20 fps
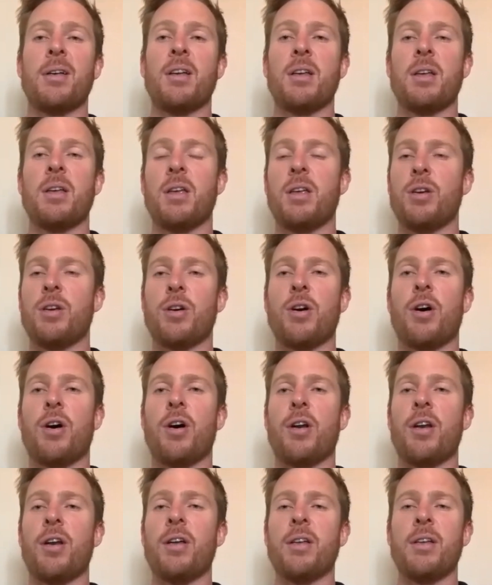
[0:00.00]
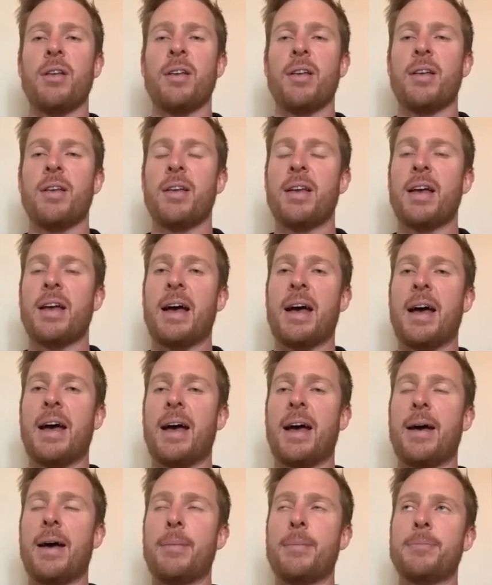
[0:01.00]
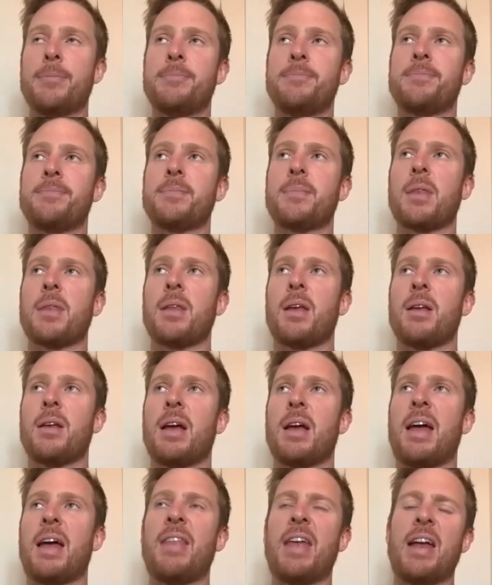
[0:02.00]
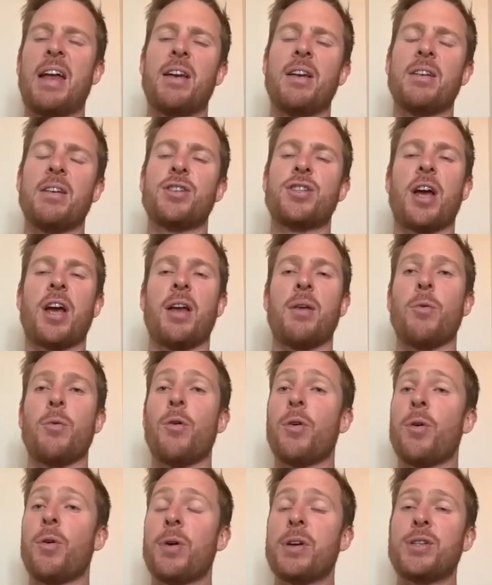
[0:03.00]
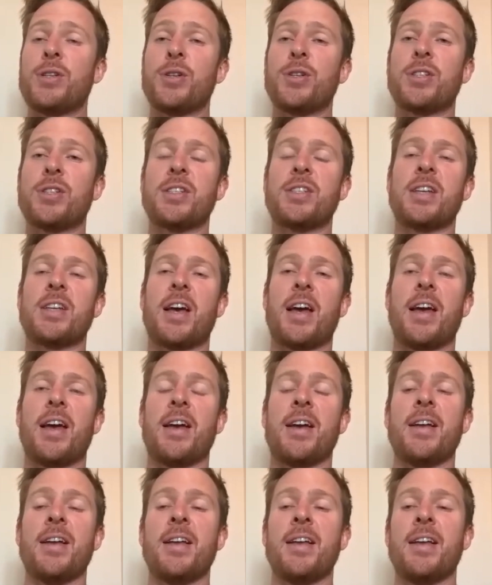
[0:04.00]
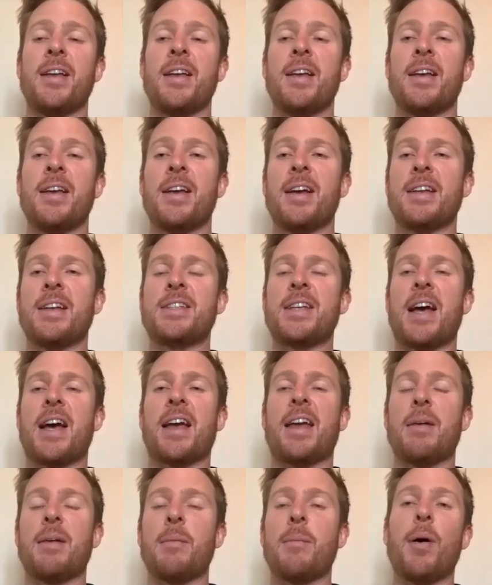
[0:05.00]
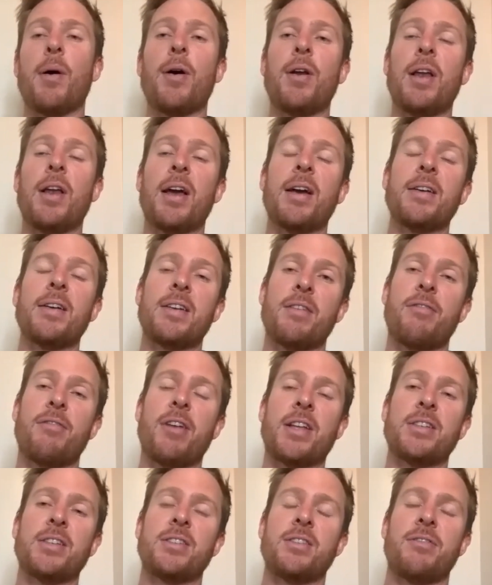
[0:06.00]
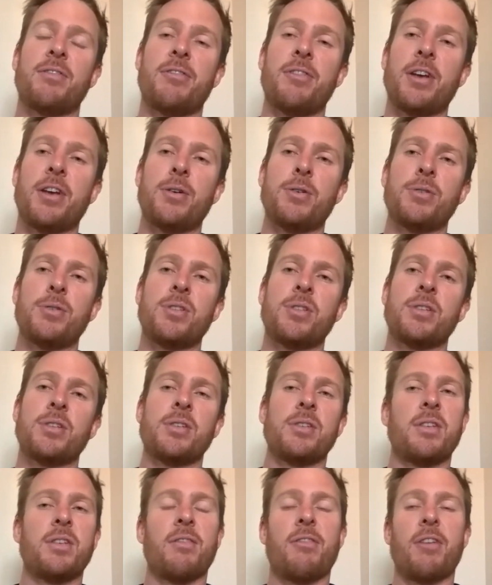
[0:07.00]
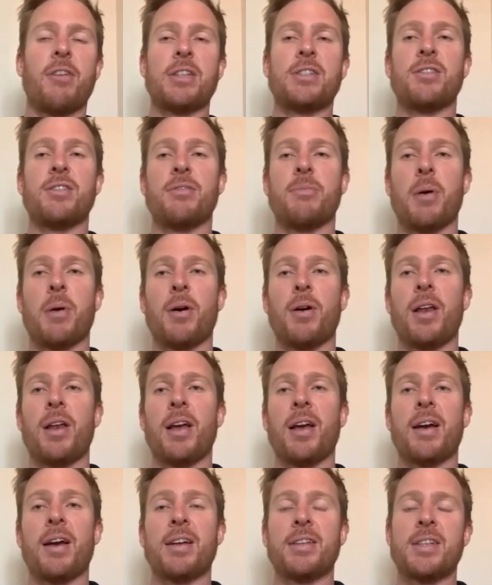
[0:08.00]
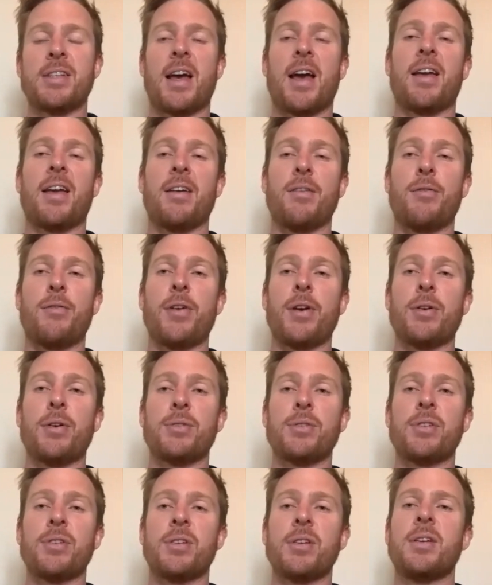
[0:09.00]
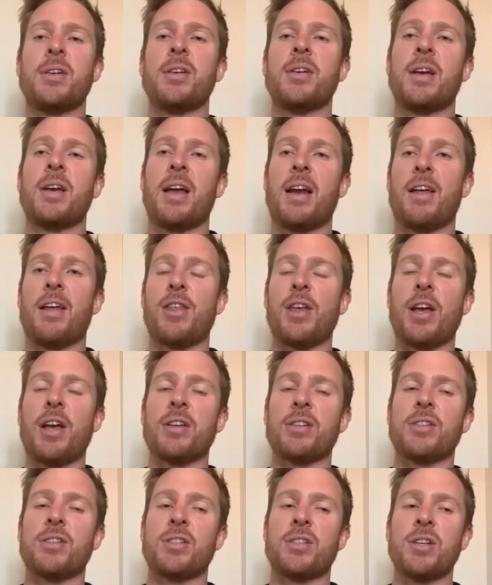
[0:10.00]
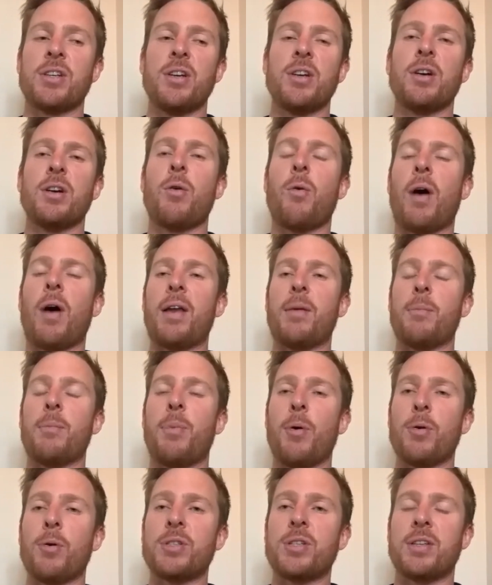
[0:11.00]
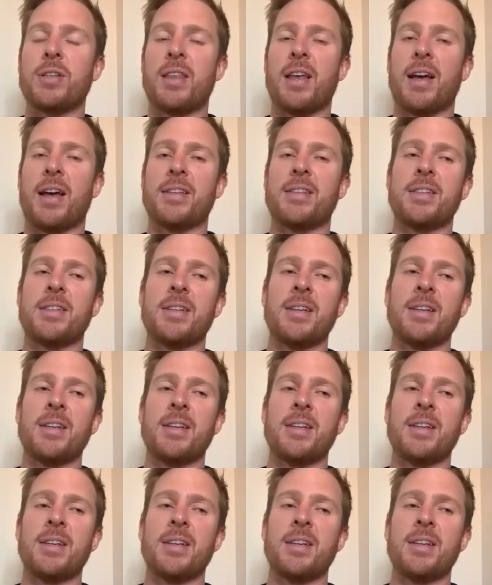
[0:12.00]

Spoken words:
you're gone. And then Shane Warne always used to say, attacking bowling, defensive fields, defensive bowling, attacking fields. And I think it's quite important that,